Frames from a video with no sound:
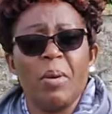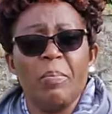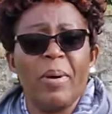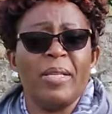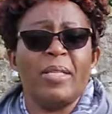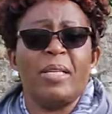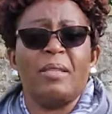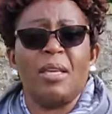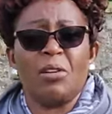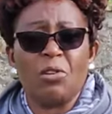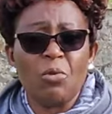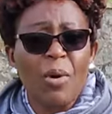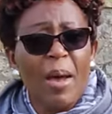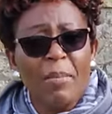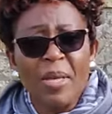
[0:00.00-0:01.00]
papers and the
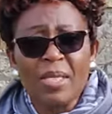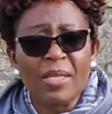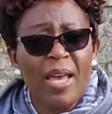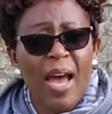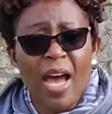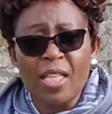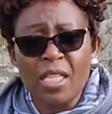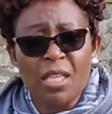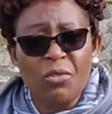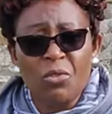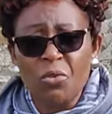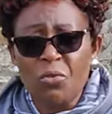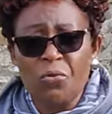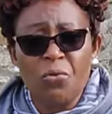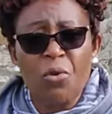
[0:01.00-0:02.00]
requirements they are asking you